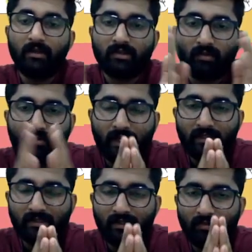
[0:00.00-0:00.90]
So why,
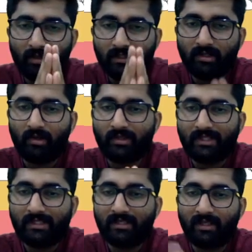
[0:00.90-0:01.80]
sir? What is the
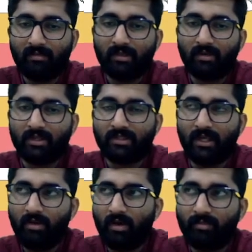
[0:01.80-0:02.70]
logic, sir? Because
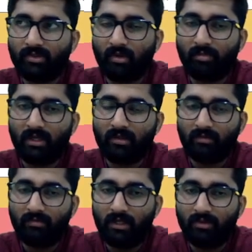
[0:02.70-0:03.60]
e-commerce operator
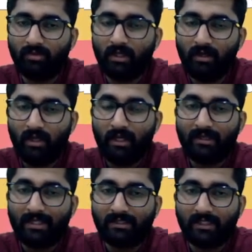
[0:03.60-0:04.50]
will do the
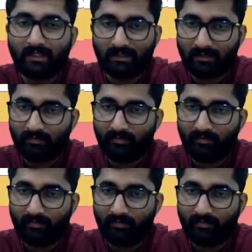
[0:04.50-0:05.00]
TCS,